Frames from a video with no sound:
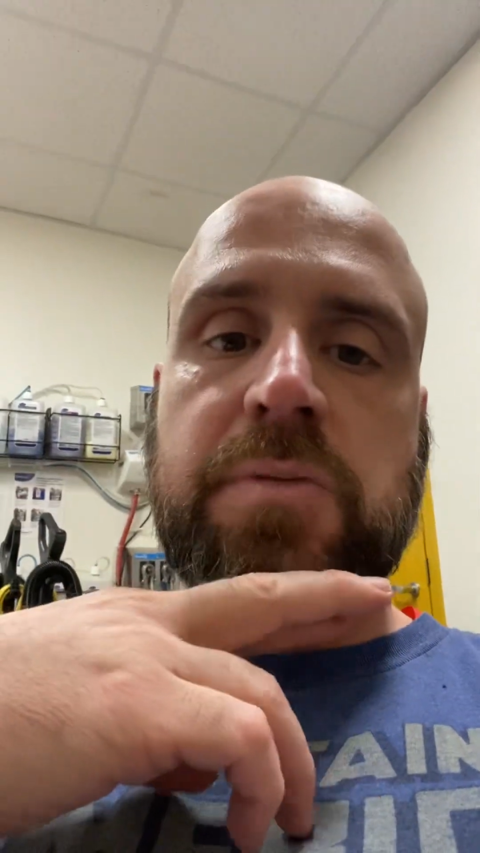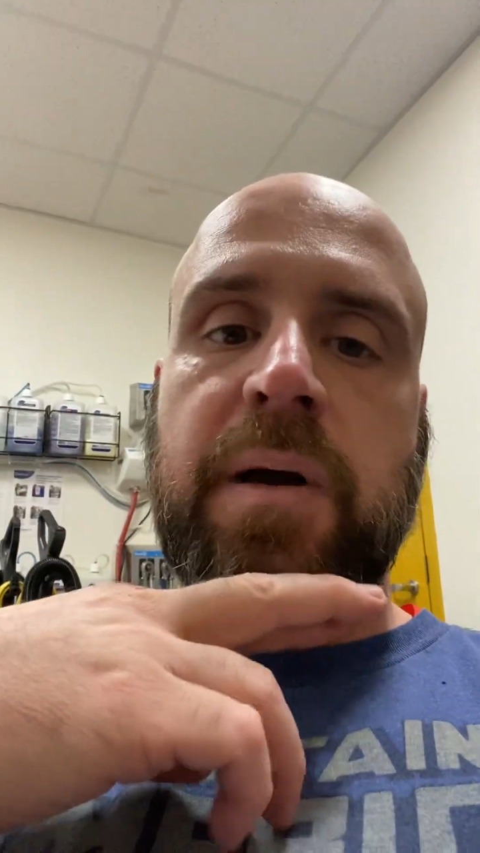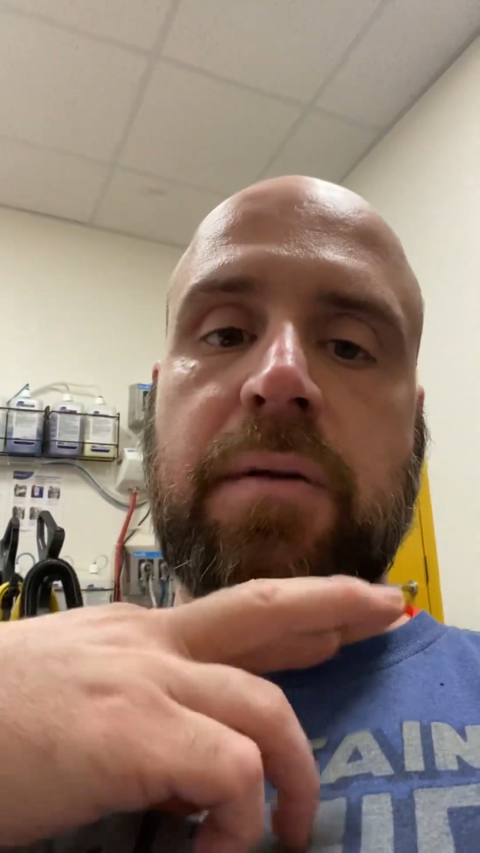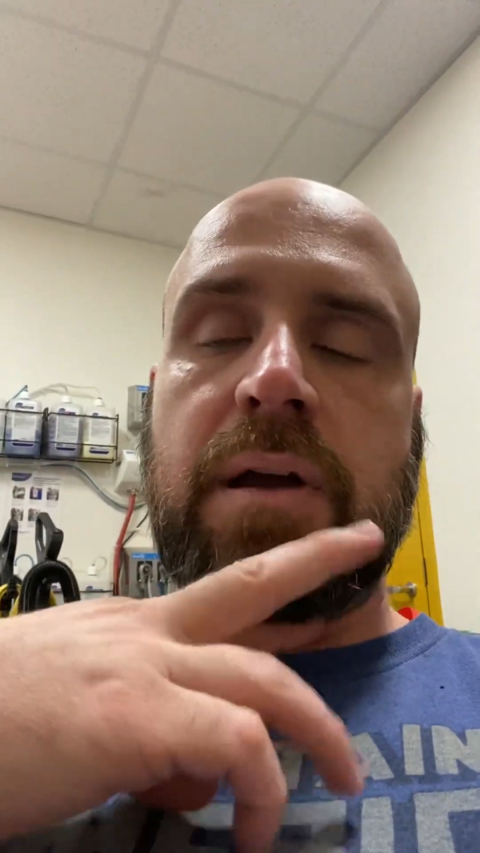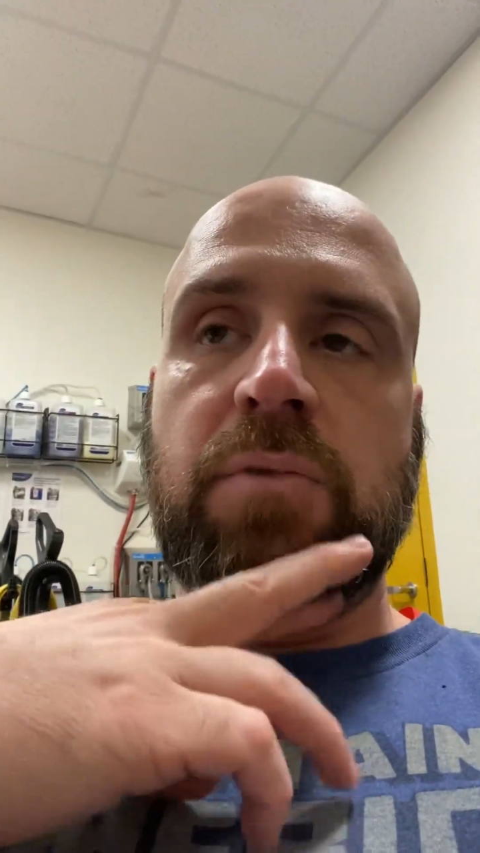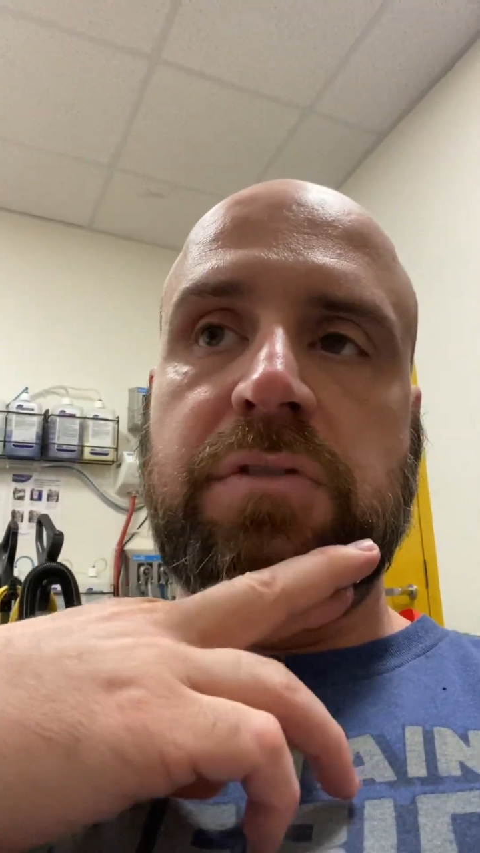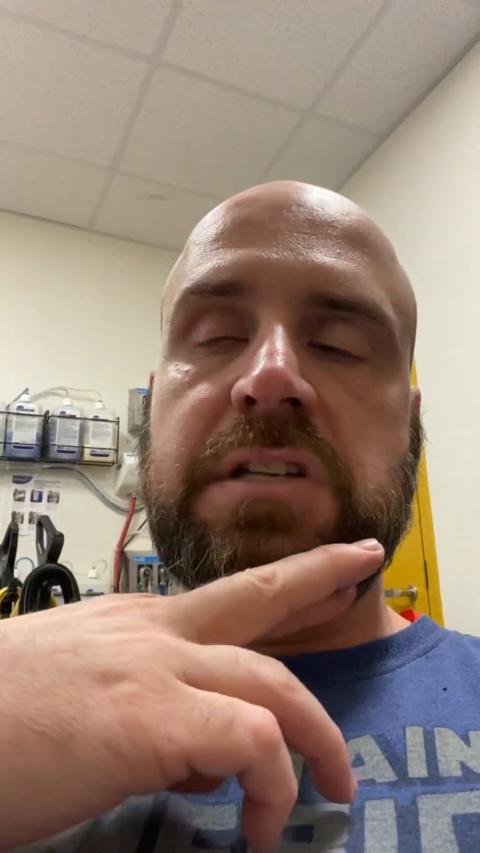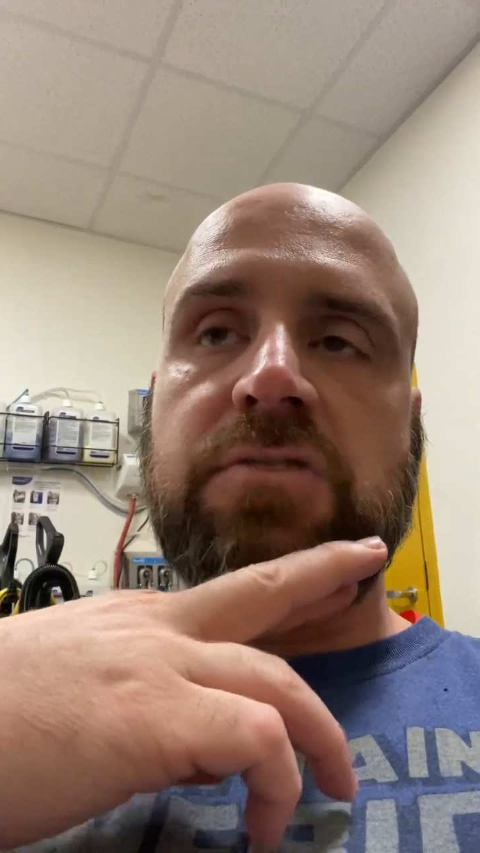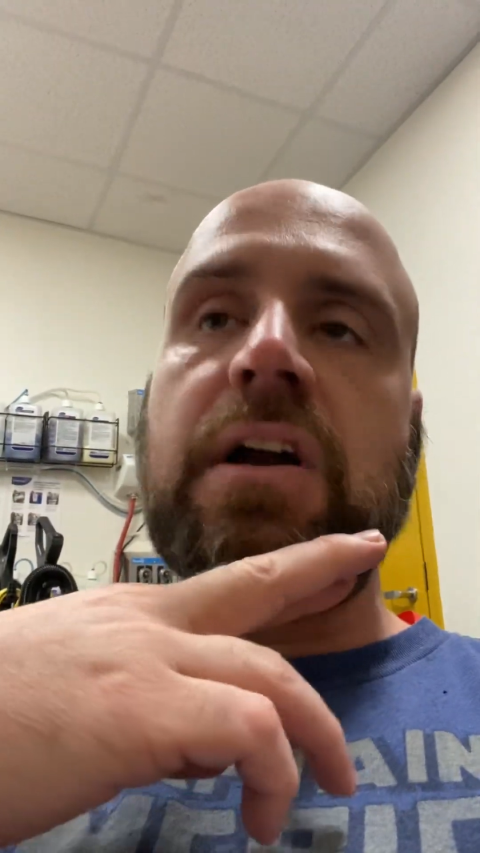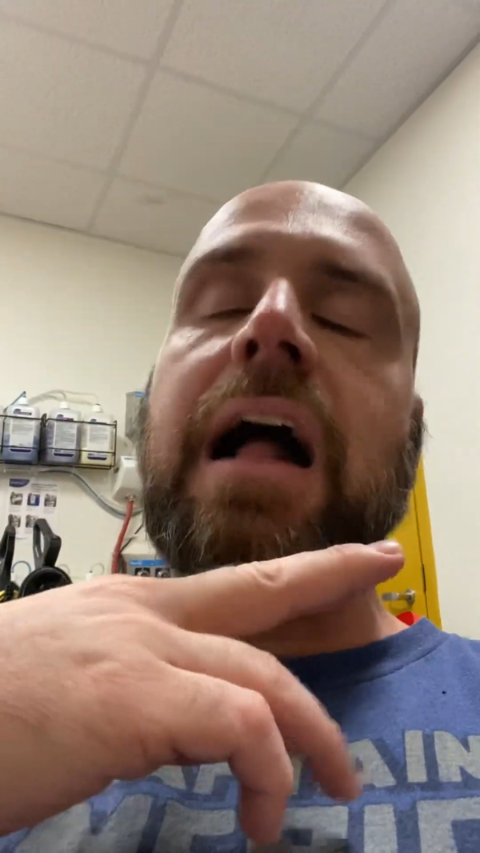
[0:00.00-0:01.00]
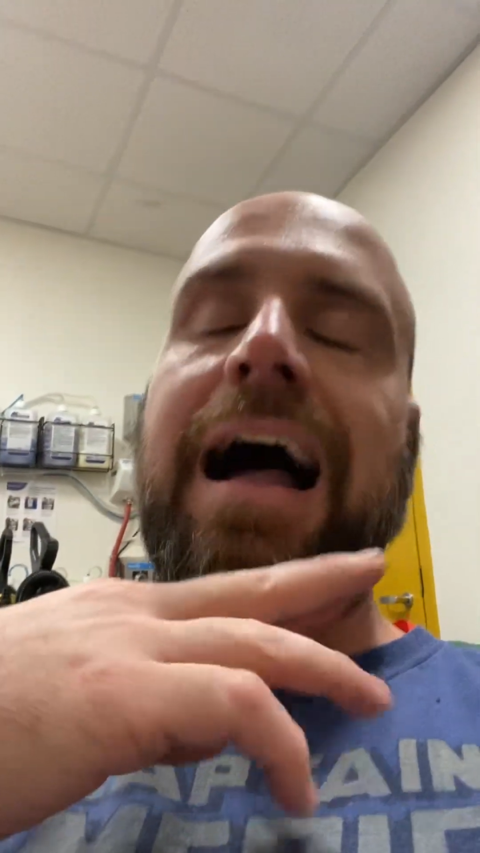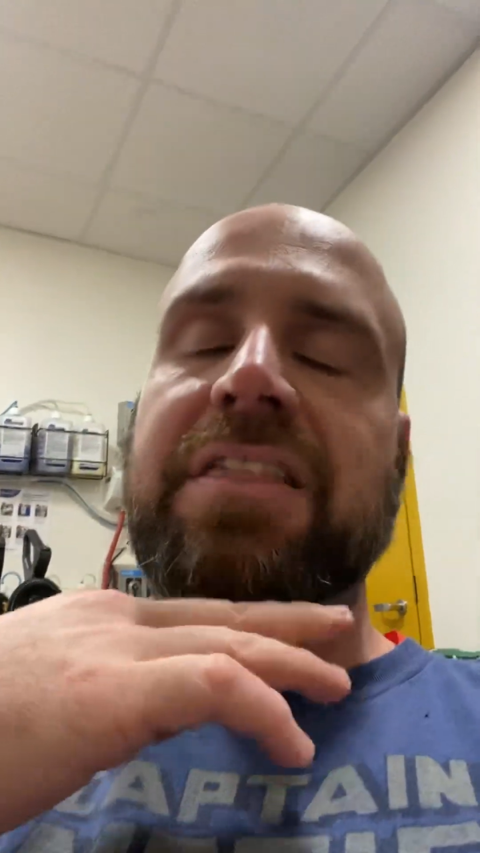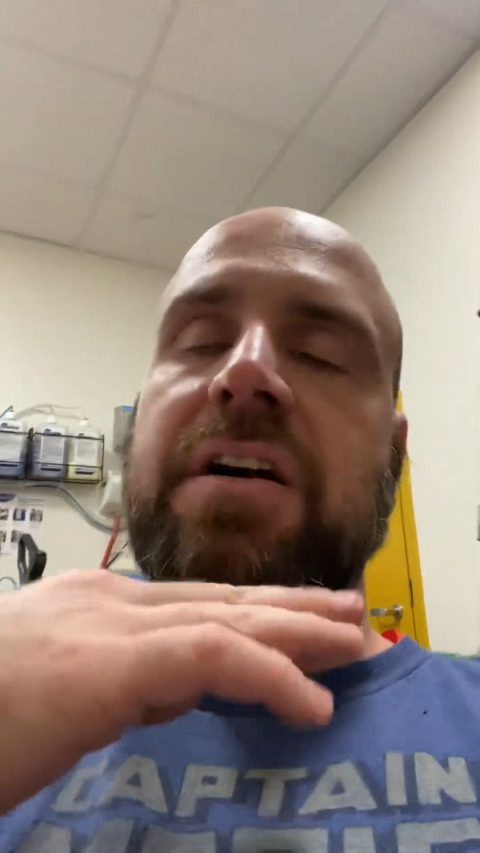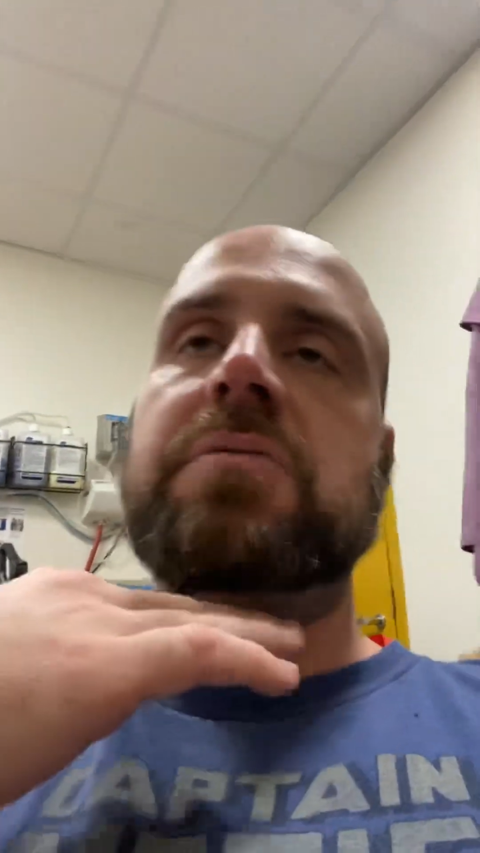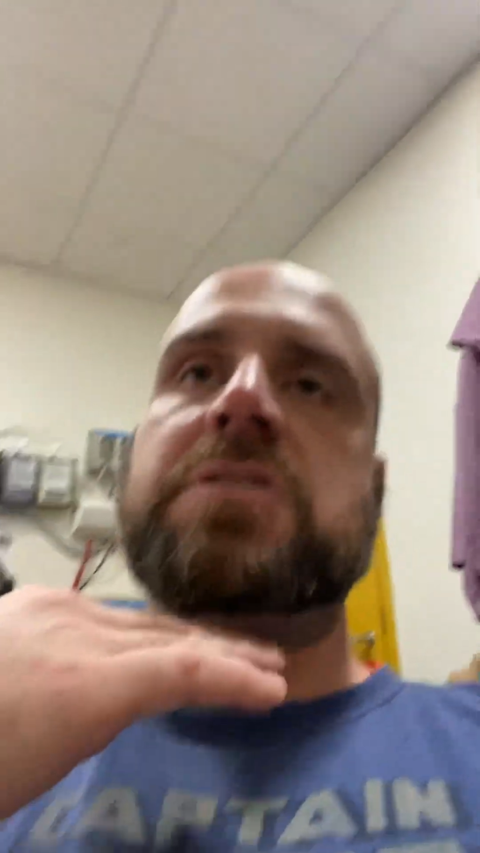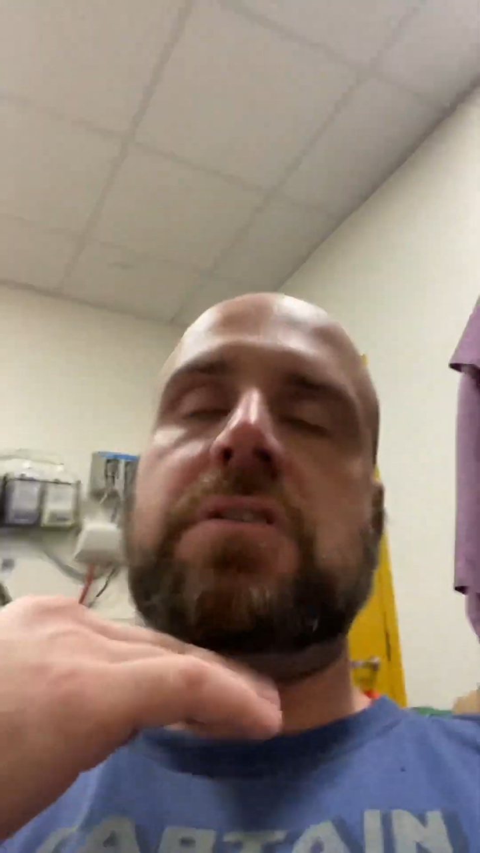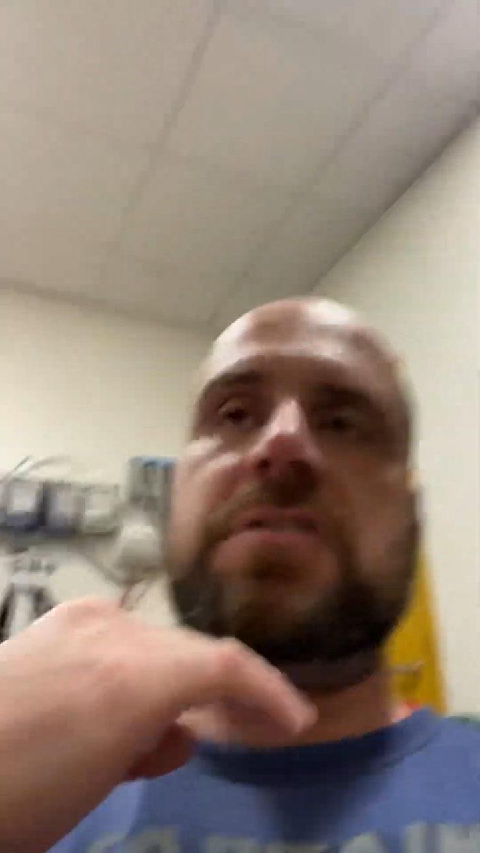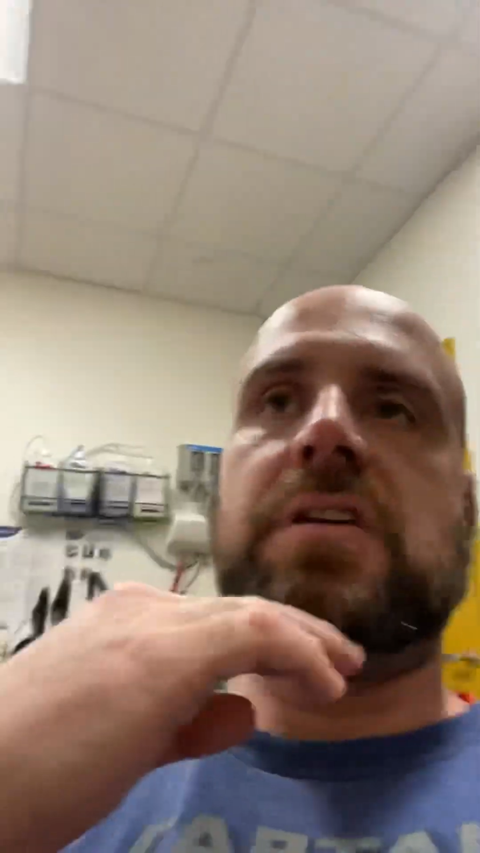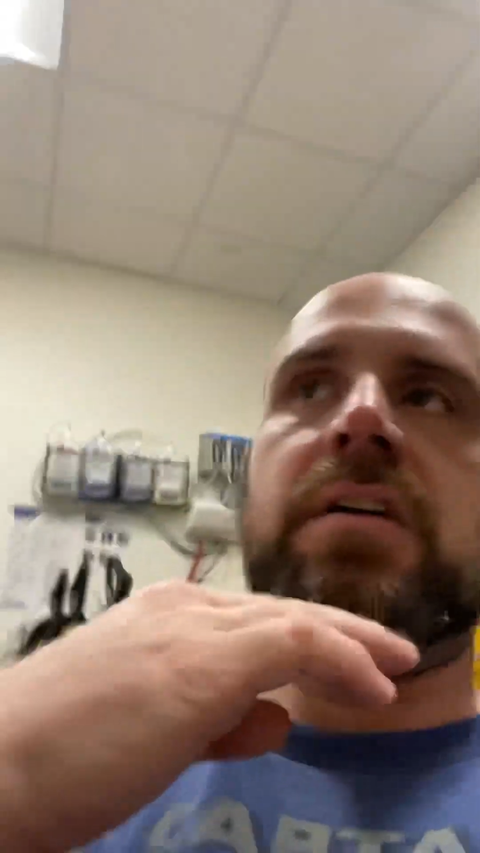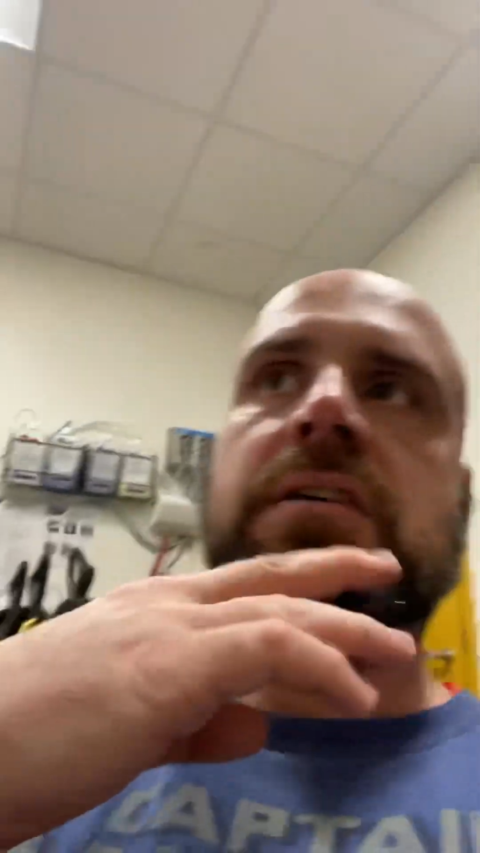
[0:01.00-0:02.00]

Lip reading: Spider-Man movie soundtrack. I thought it was a good song.